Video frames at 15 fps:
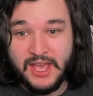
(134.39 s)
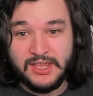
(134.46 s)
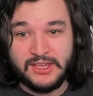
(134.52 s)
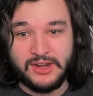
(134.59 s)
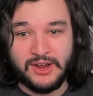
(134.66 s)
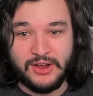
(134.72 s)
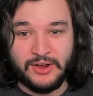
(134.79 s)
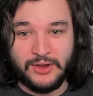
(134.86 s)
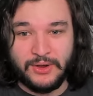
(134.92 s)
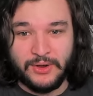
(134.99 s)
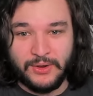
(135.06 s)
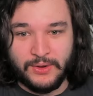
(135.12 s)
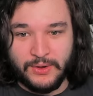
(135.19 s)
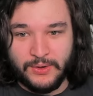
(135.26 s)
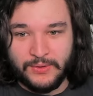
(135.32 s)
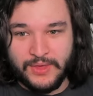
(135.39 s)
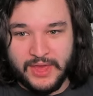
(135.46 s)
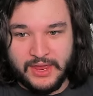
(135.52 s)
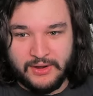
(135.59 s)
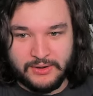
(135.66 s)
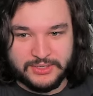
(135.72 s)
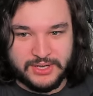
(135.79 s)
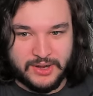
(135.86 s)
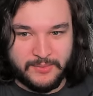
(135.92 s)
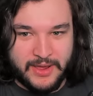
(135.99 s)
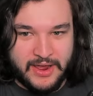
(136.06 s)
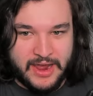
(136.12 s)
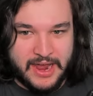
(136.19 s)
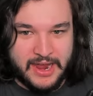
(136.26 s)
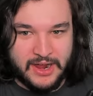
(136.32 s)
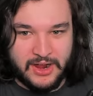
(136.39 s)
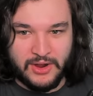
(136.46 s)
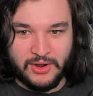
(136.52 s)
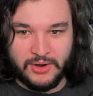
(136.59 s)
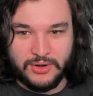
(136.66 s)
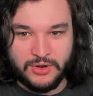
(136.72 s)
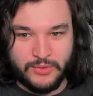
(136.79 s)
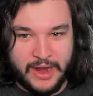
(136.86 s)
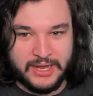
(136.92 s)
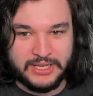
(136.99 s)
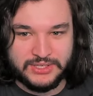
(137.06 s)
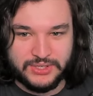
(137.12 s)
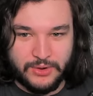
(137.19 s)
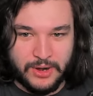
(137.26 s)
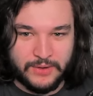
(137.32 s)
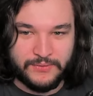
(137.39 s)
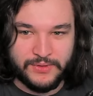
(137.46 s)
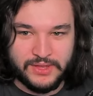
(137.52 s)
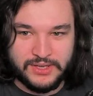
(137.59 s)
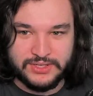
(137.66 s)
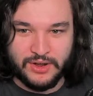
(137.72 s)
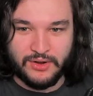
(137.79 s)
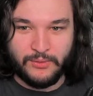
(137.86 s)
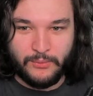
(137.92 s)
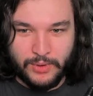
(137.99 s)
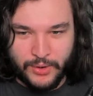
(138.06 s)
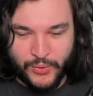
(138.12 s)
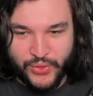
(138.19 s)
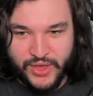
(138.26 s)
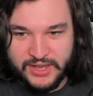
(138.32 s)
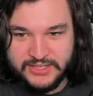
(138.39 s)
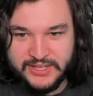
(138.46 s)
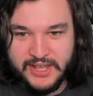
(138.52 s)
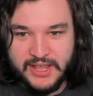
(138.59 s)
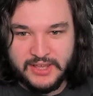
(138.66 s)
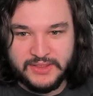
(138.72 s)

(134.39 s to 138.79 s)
You know, they were talking about how grinding so hard for these aren't worth it.